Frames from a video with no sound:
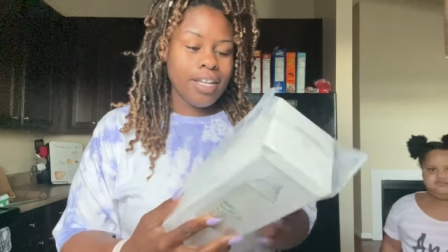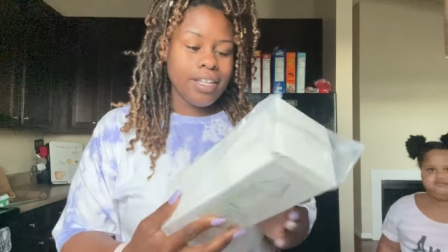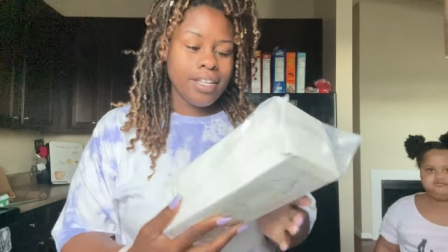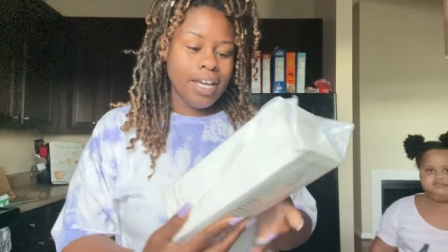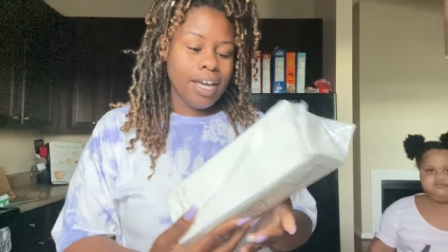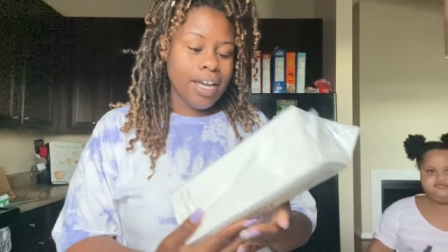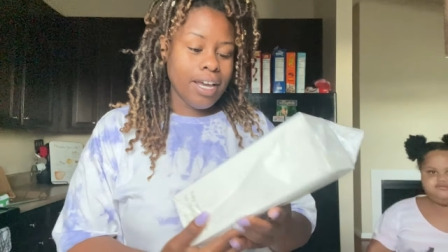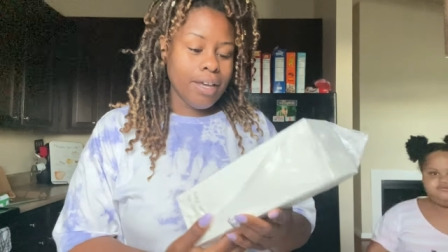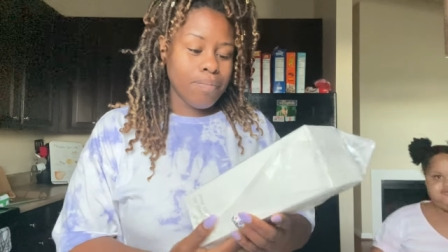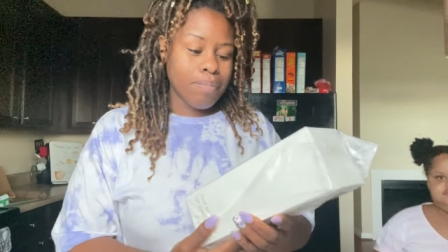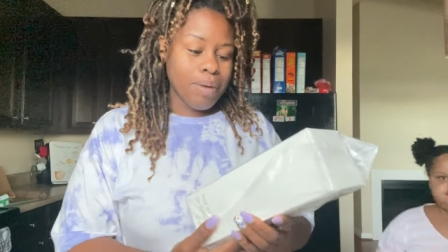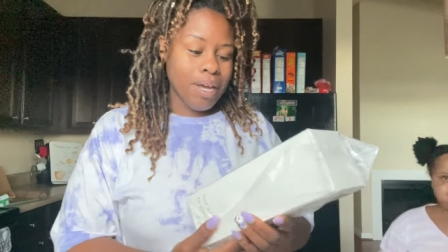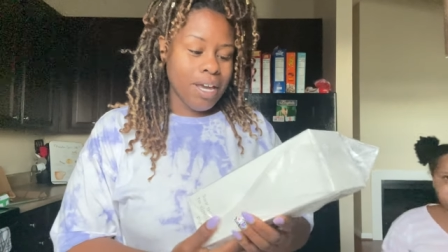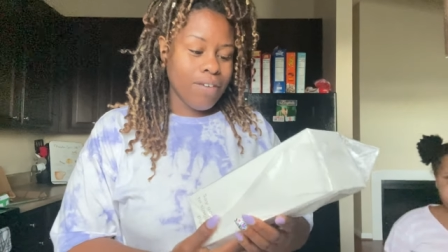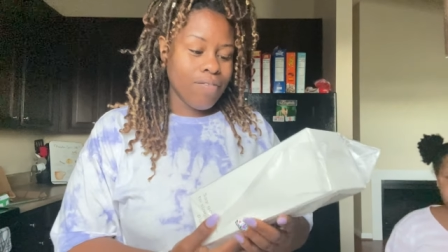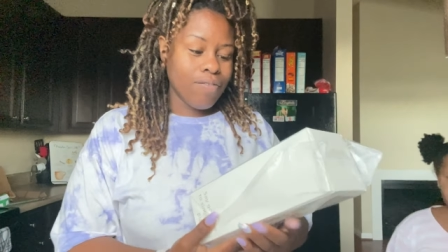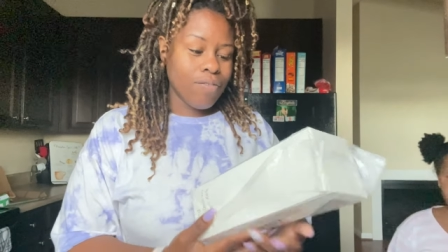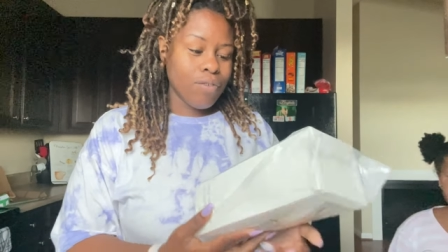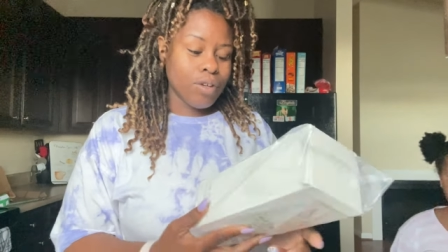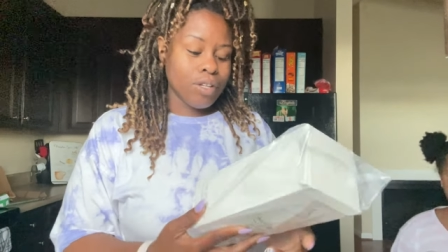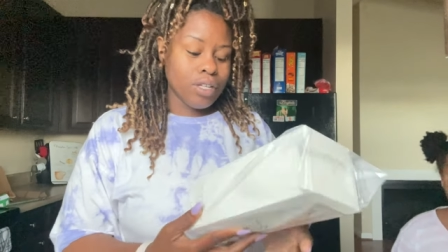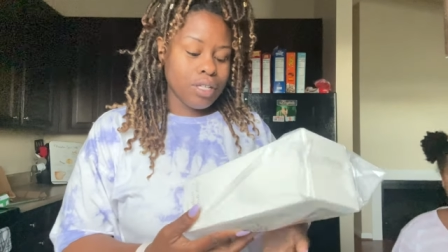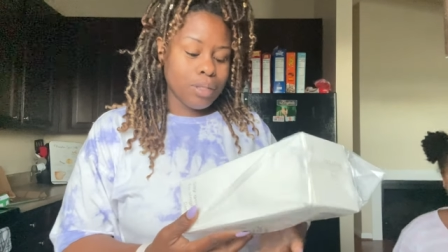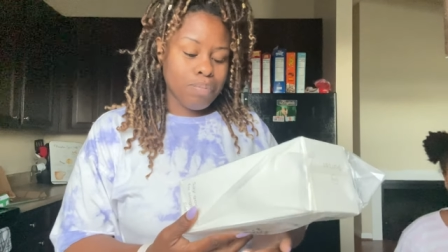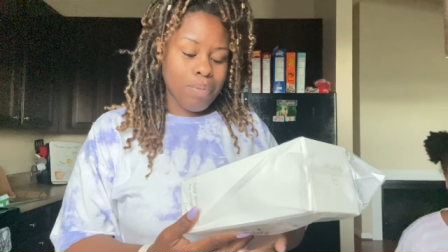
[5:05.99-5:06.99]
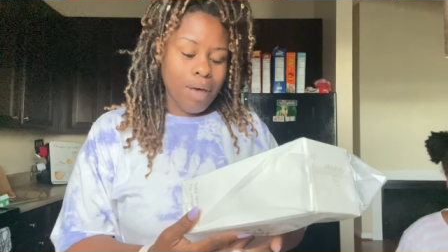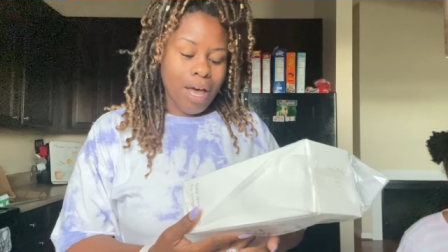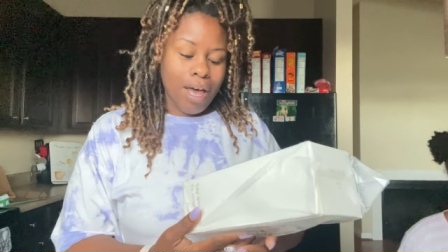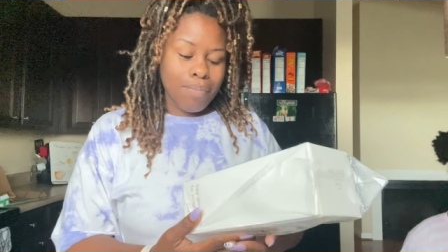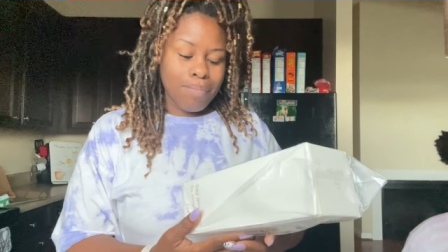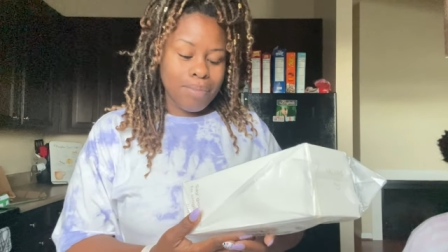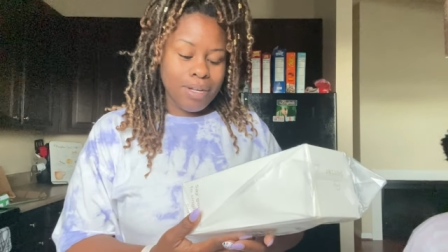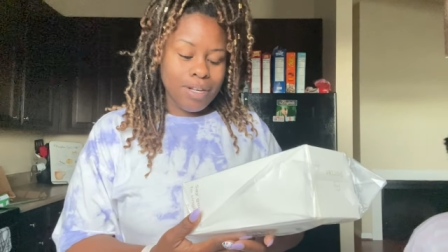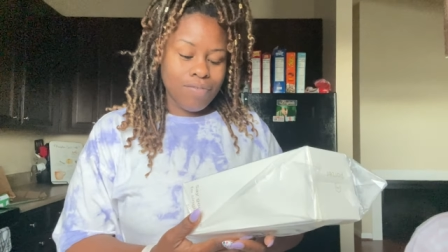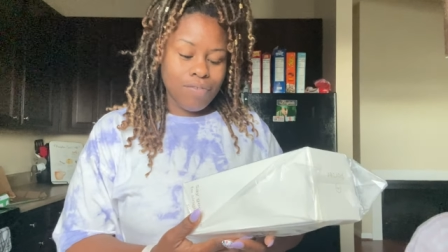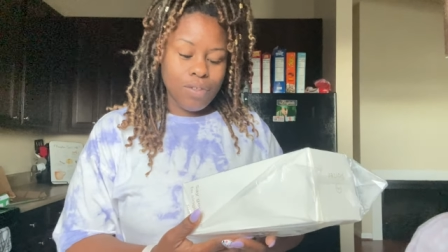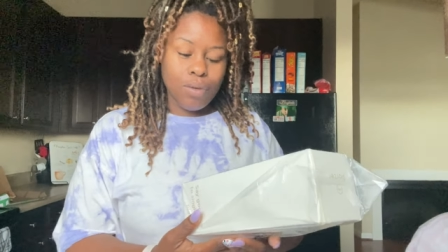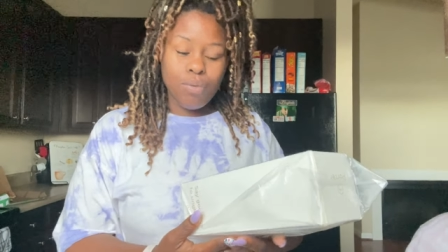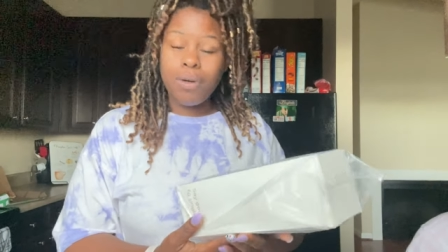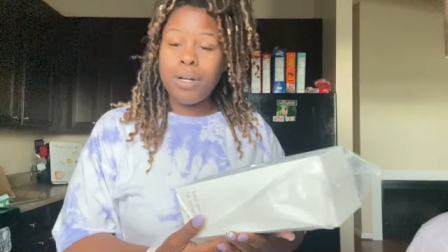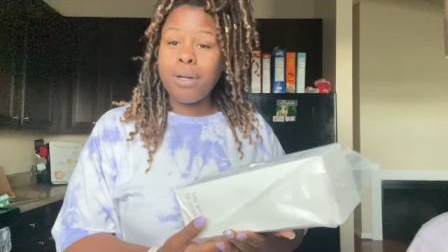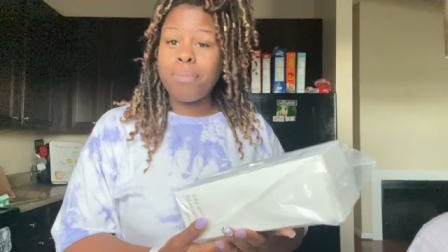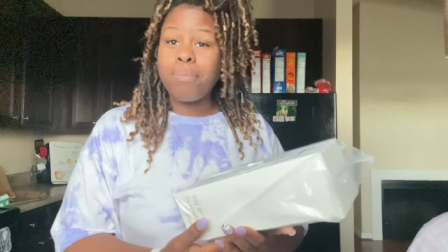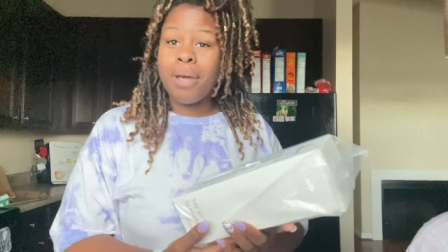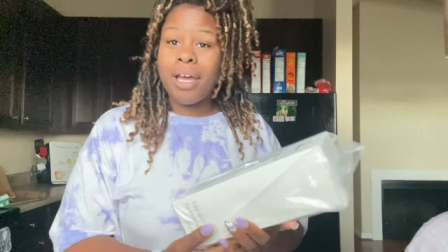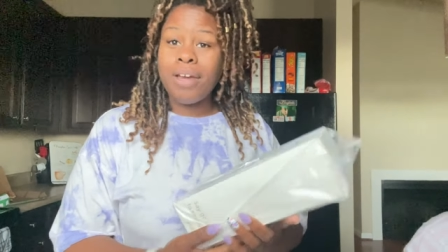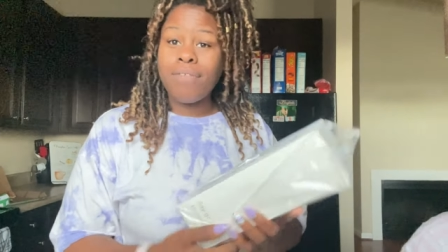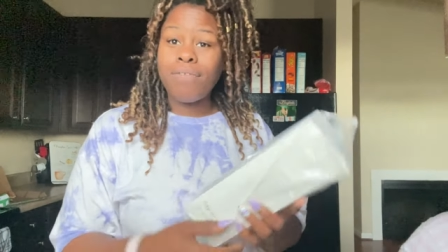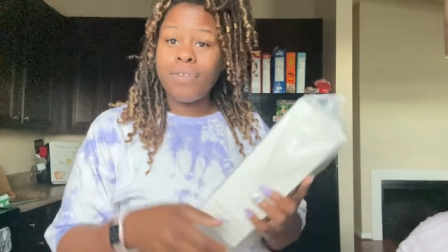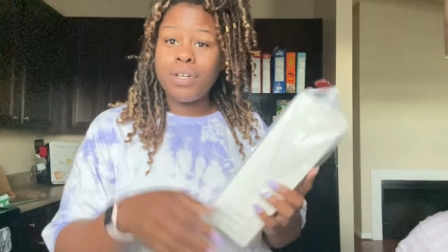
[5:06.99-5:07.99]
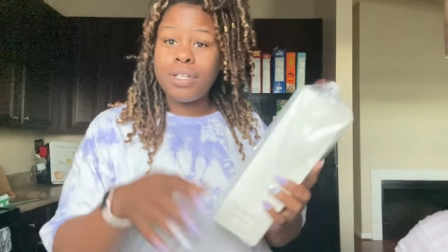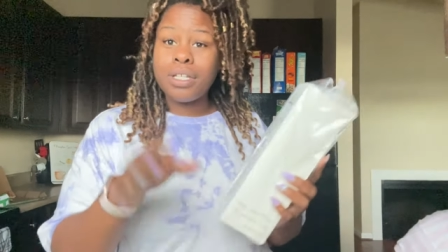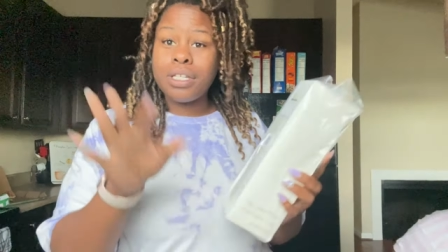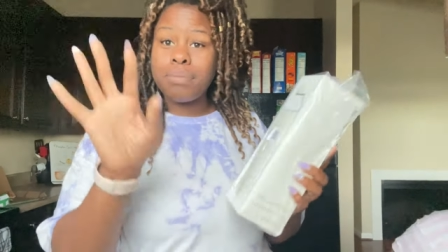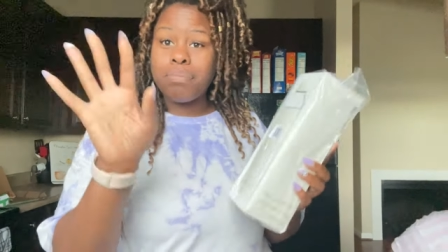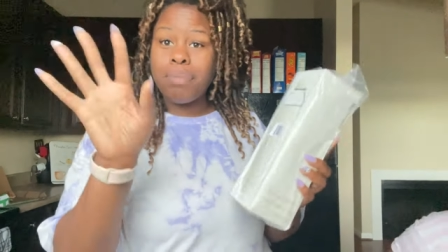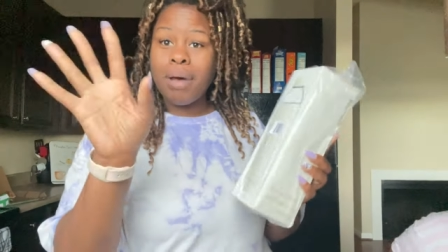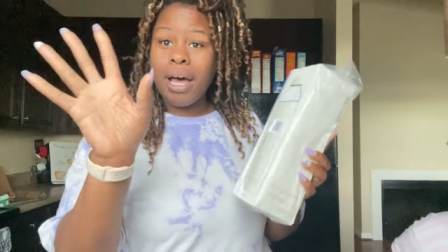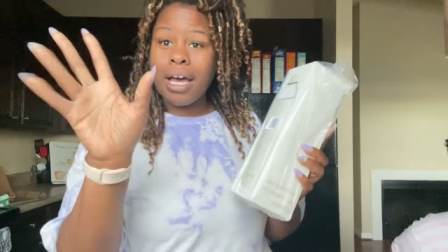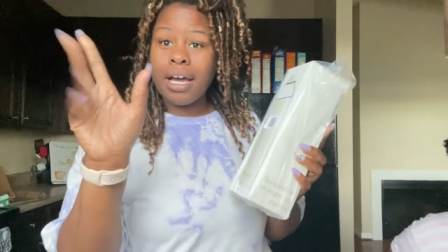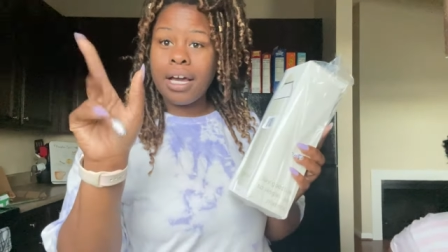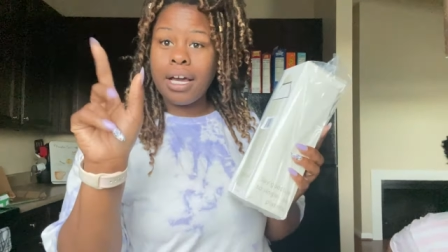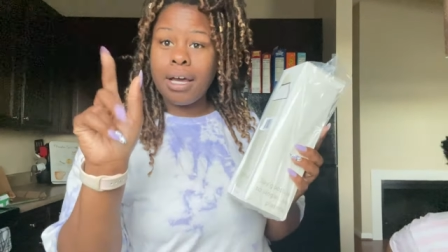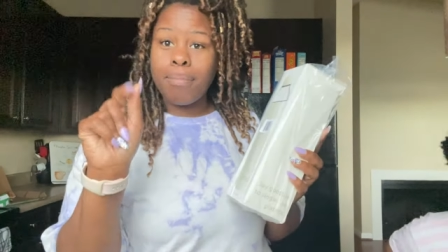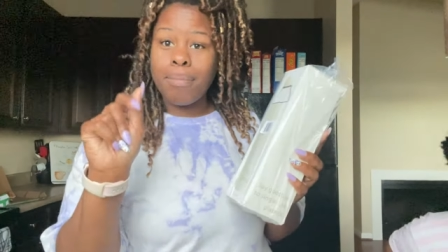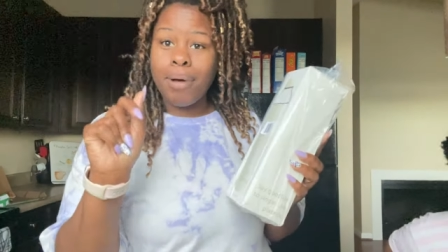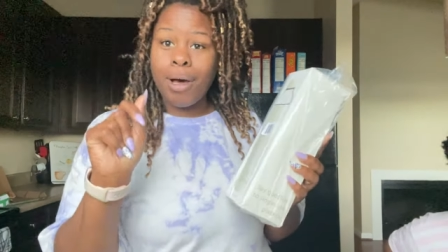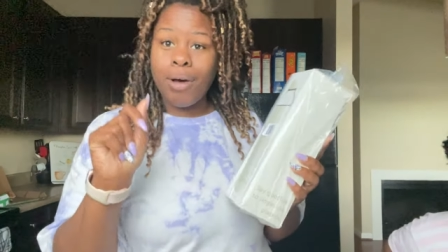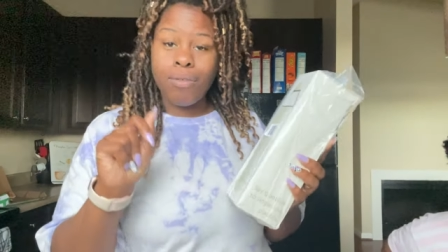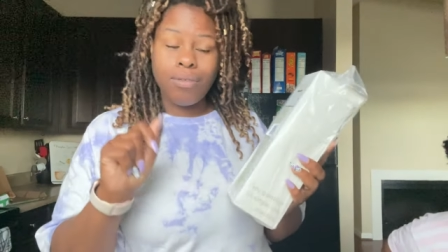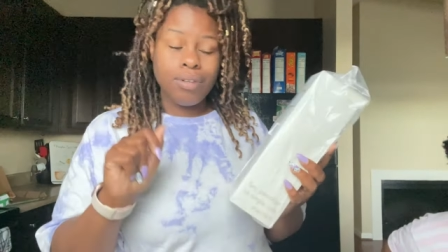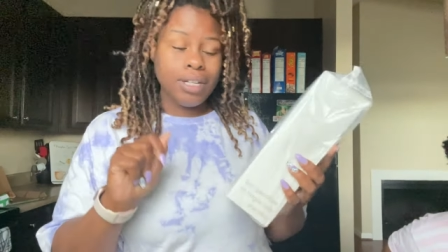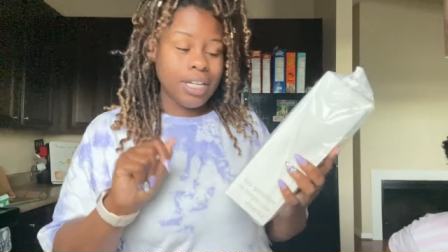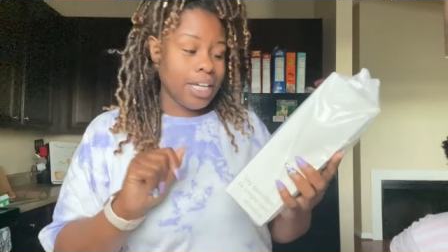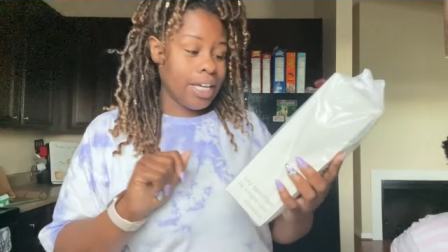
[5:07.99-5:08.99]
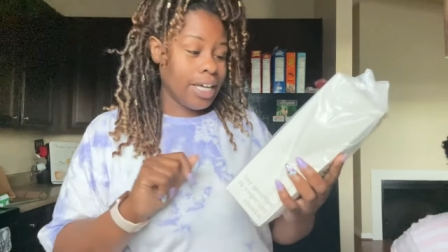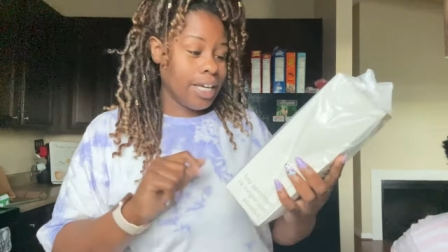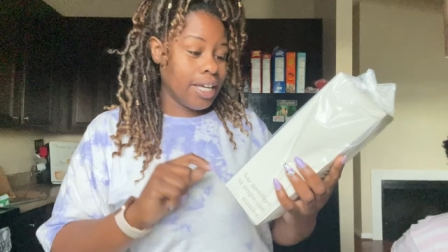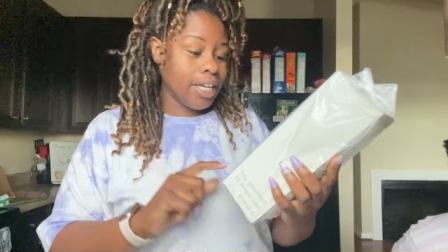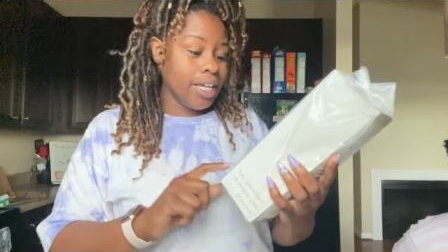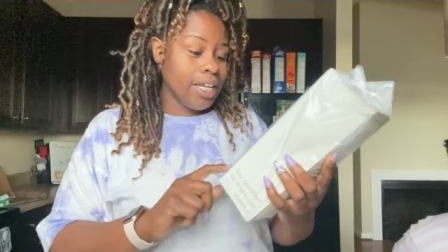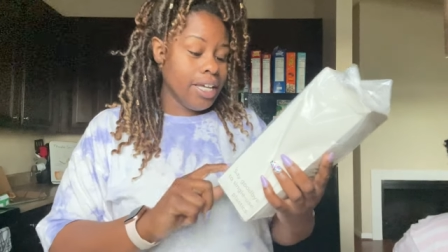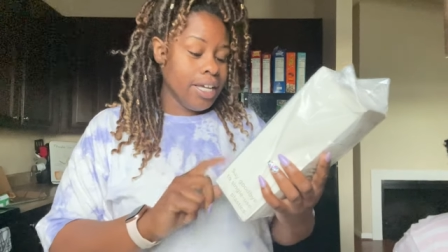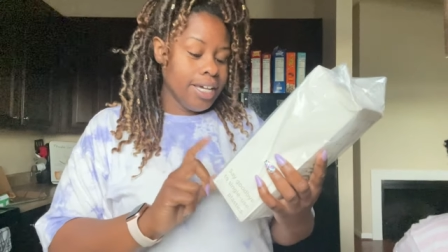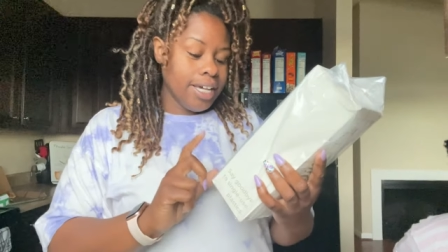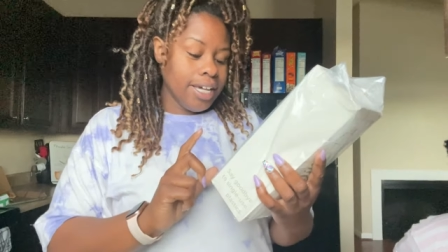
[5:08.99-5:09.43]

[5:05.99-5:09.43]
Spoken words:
They ain't paying for a spot, but if you want to pay for a spot, come on in.